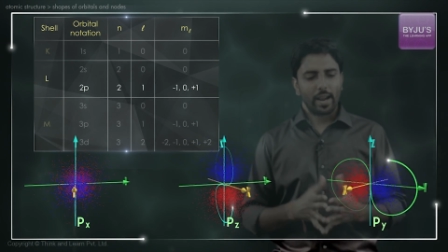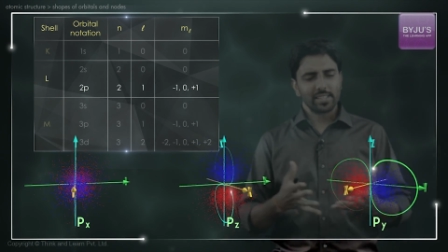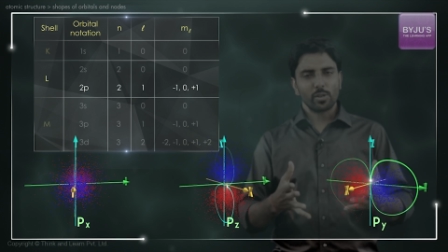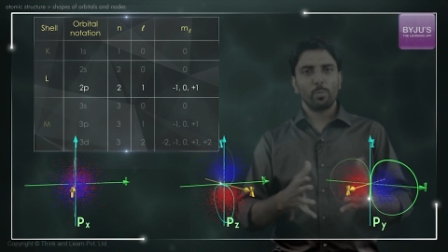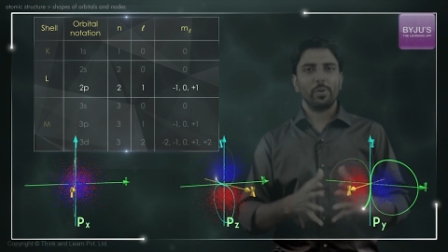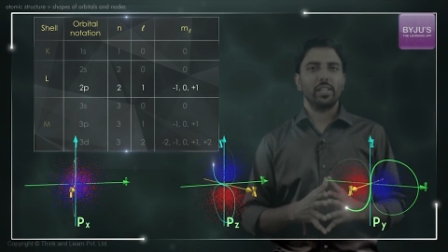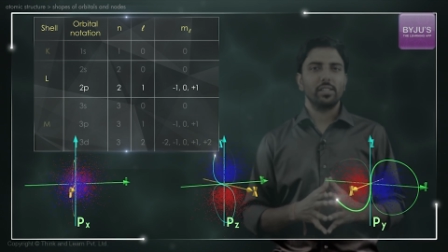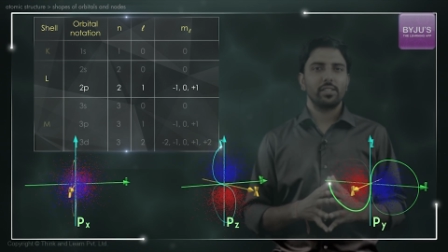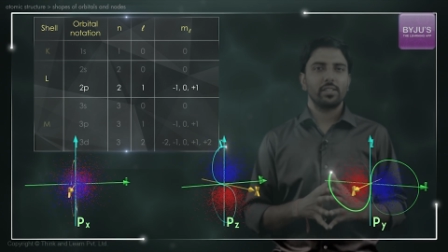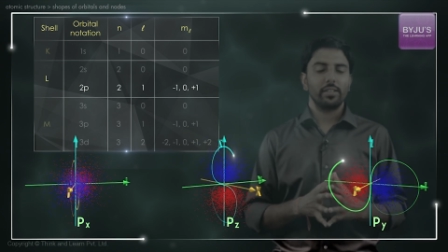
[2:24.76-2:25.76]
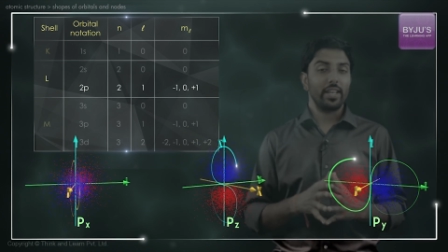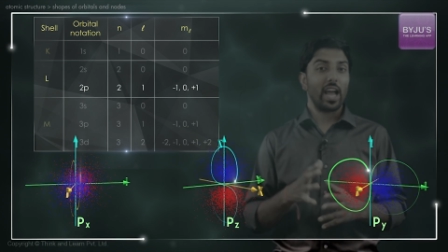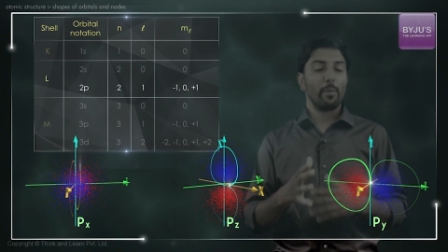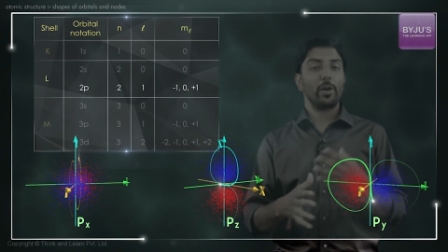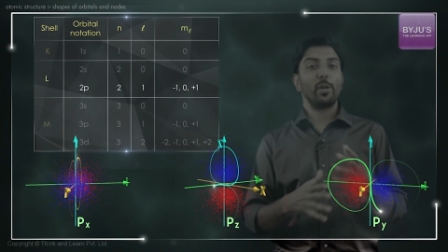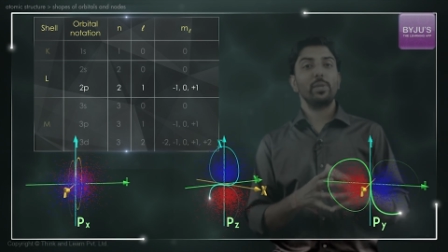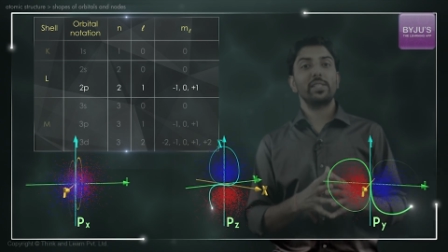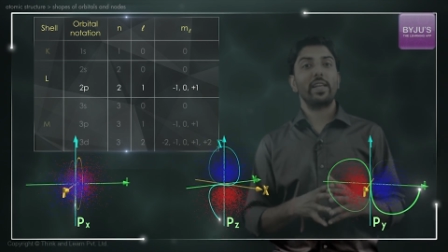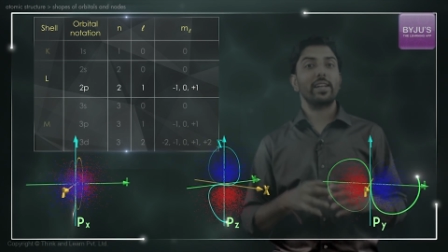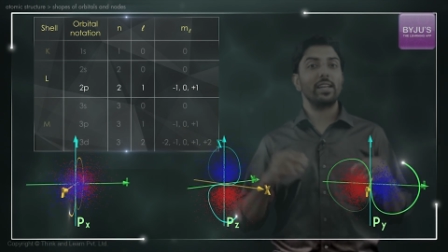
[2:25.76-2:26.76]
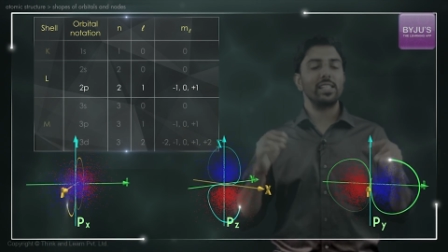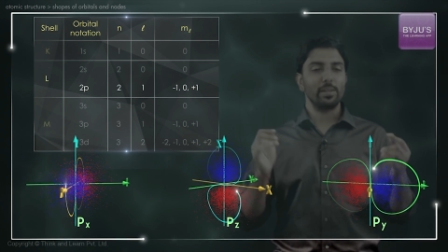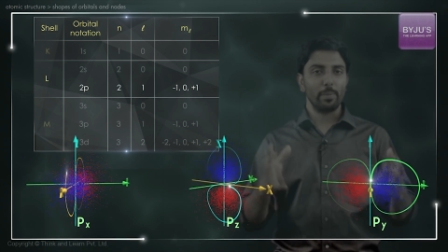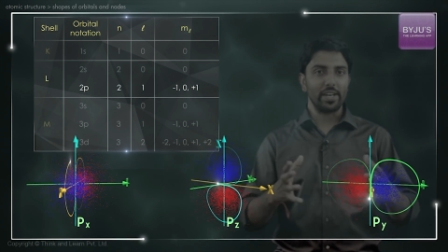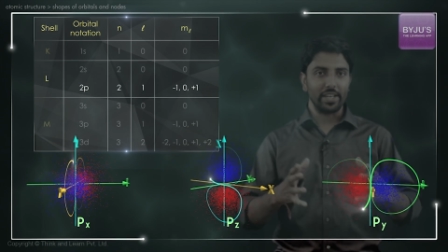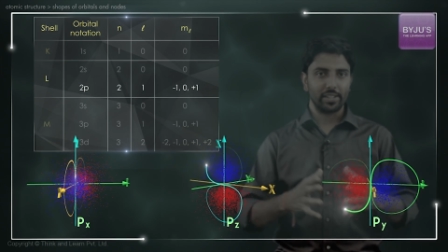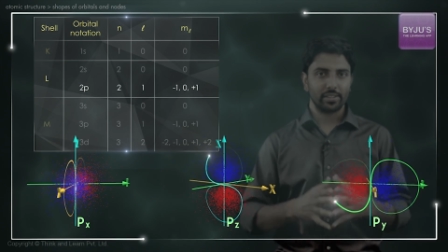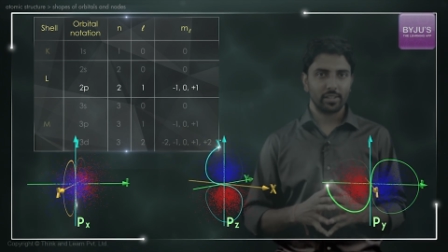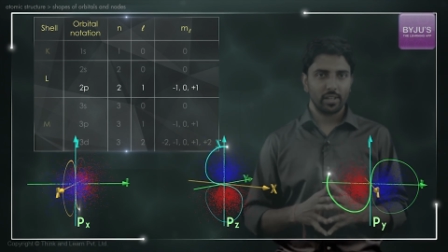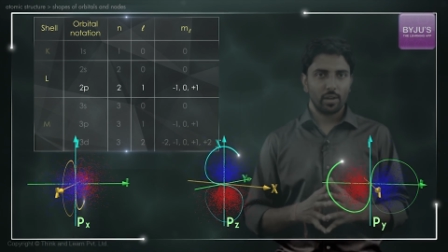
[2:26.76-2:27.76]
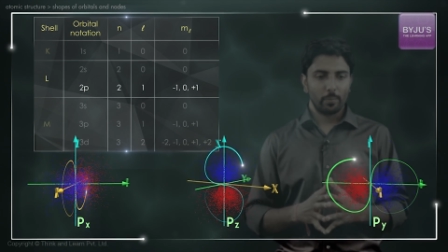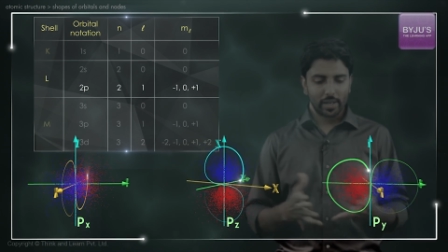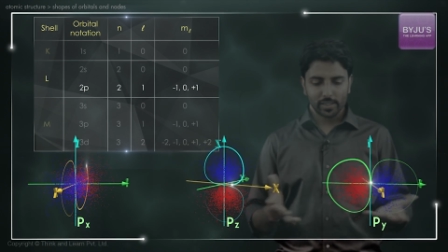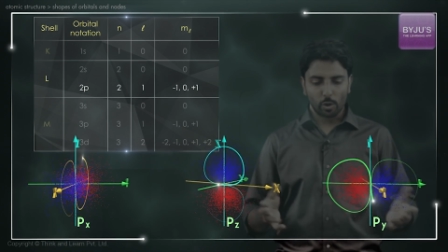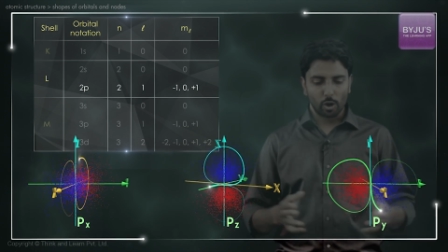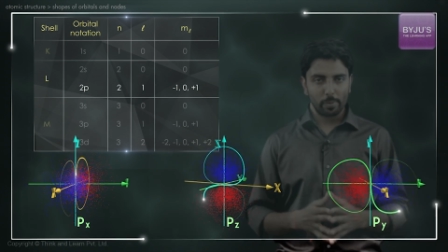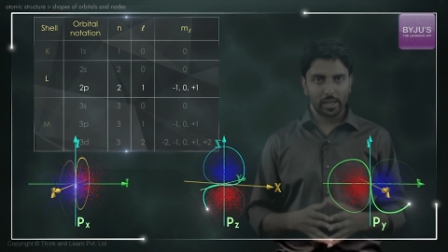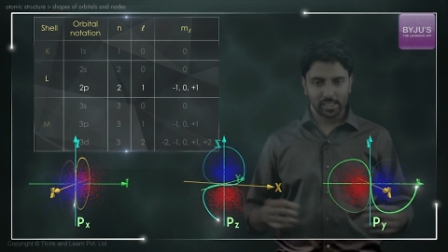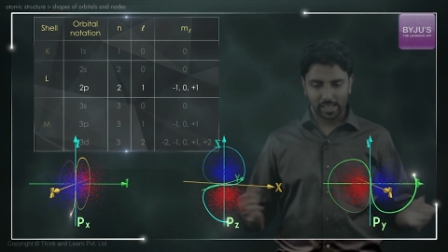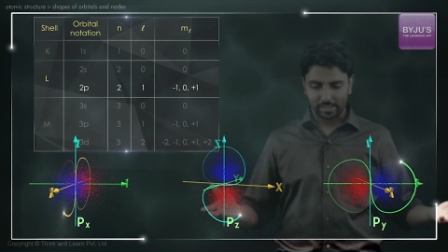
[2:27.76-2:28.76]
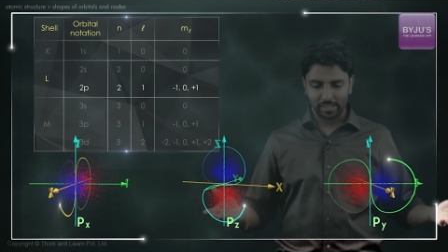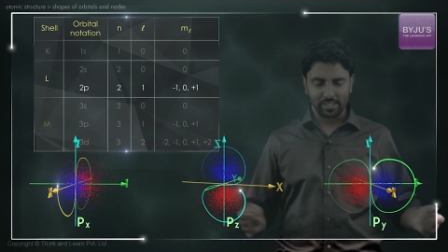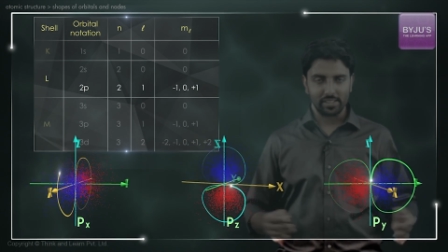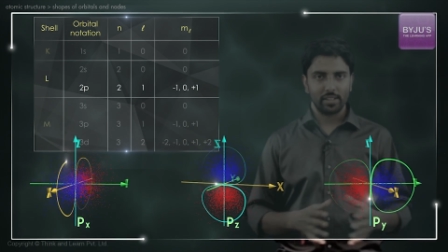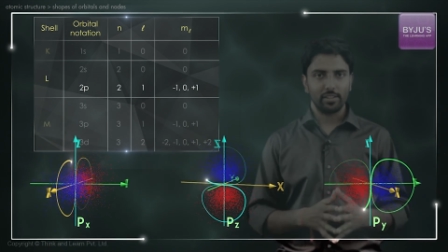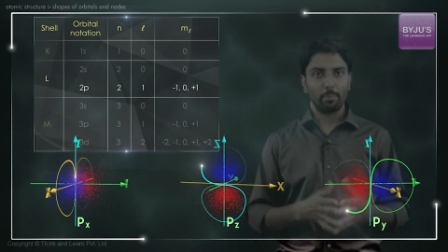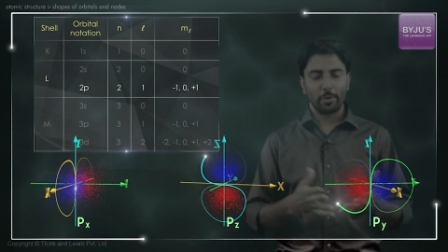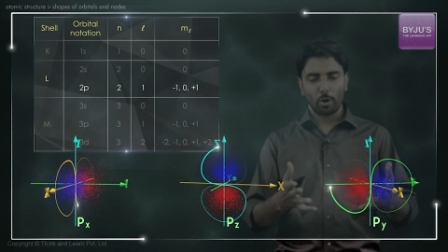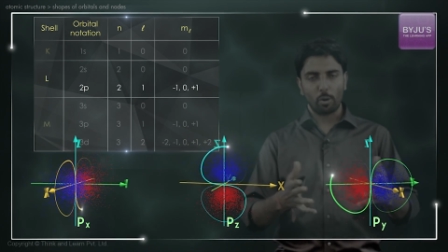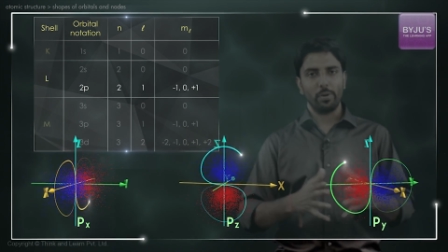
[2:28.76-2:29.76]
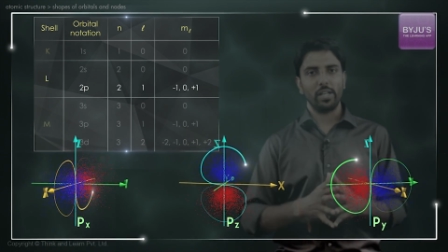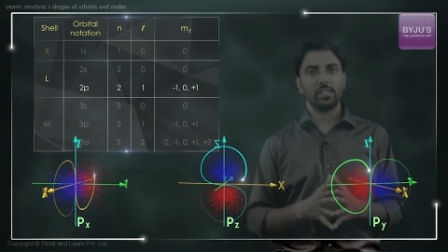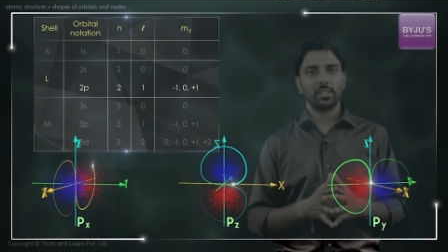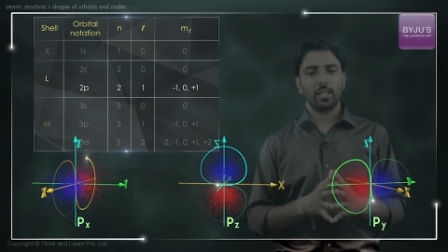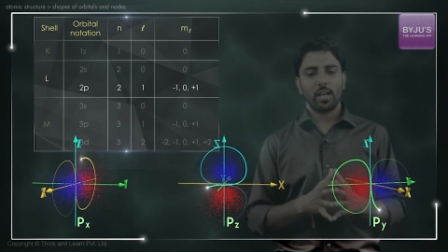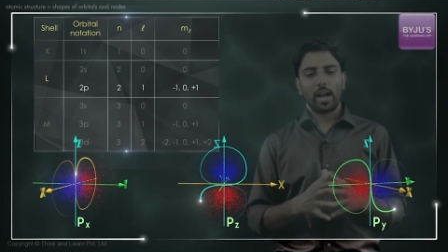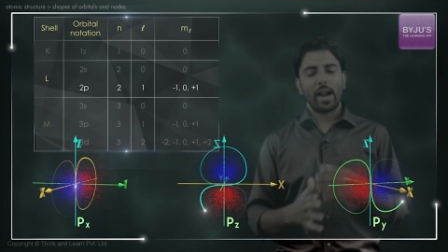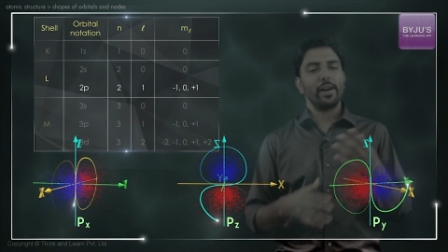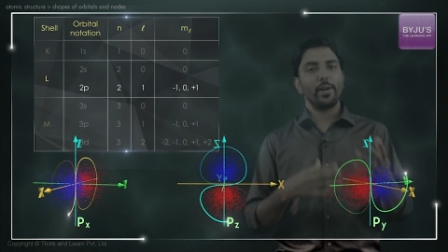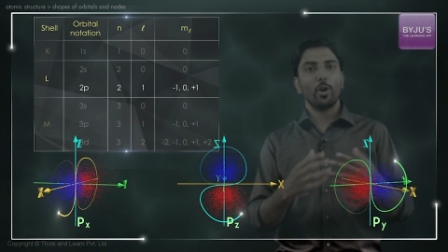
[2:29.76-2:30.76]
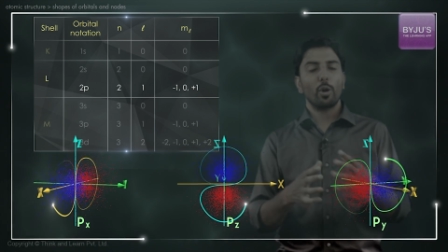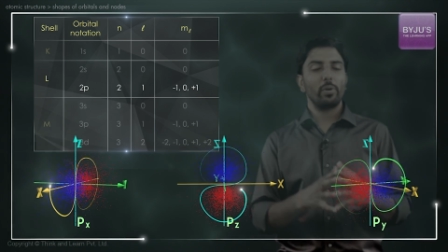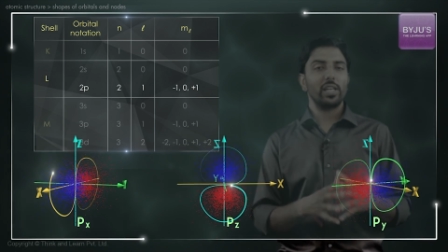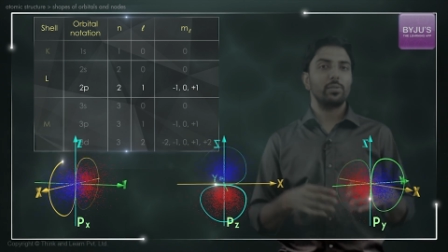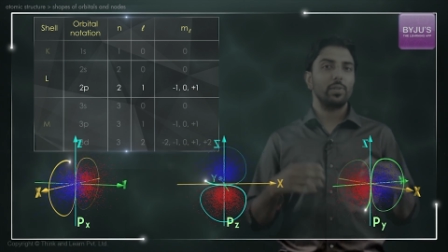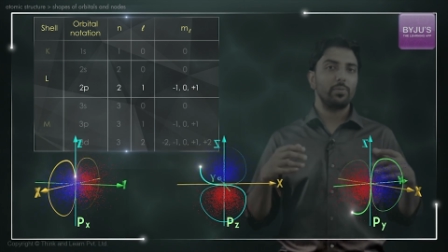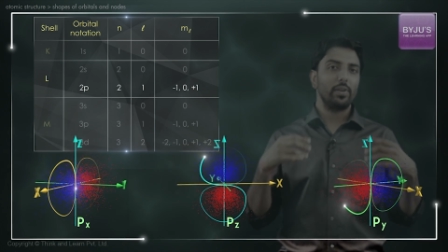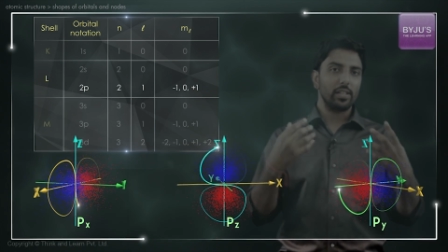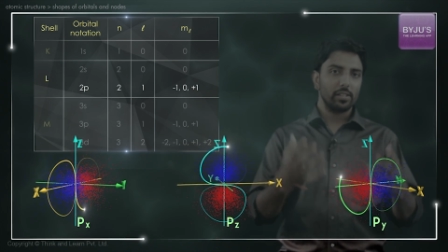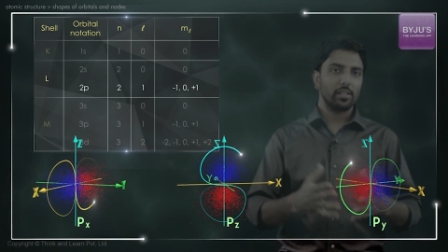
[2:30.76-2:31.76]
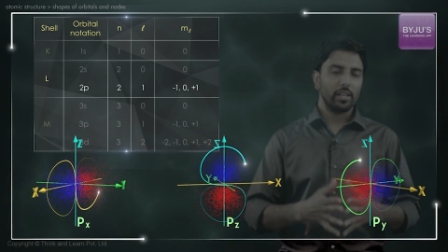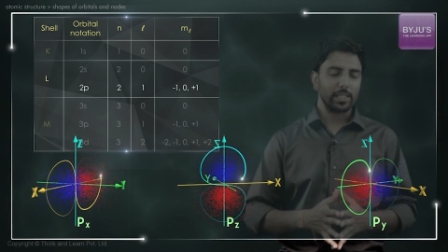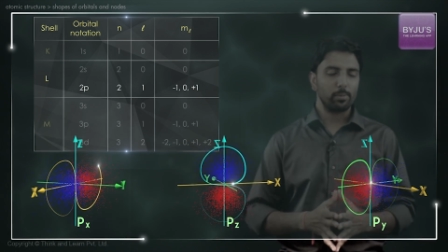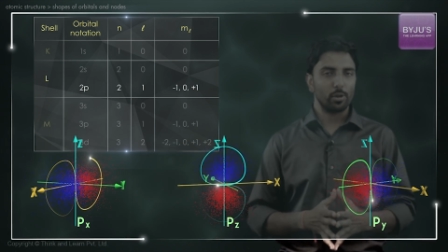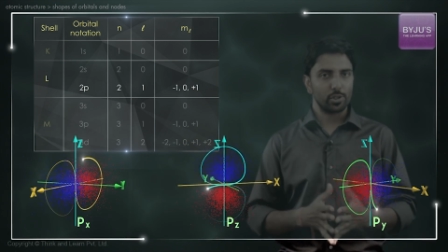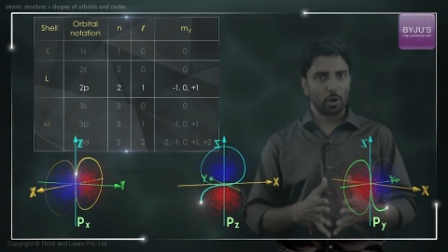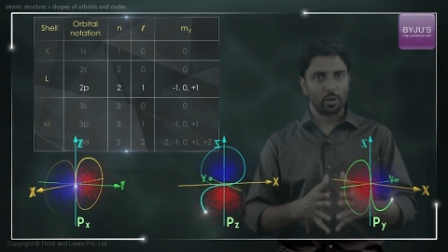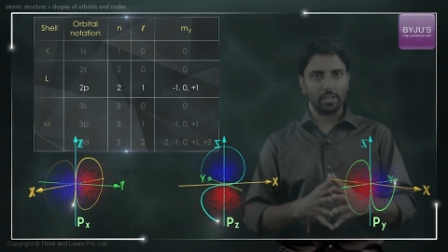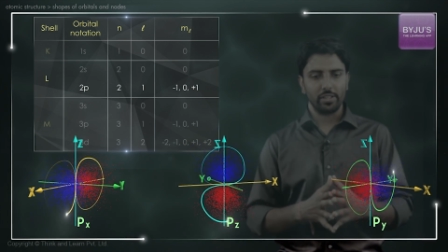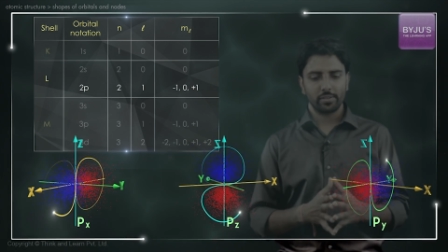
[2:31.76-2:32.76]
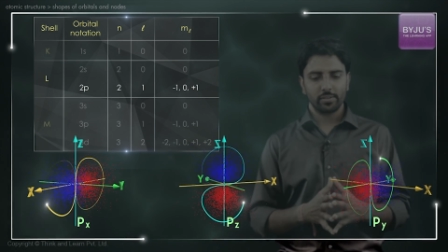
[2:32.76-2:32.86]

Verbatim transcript: S orbitals, they happen to be spherically symmetric Whereas orbitals like these, the p orbitals, and d orbitals which we'll explore shortly,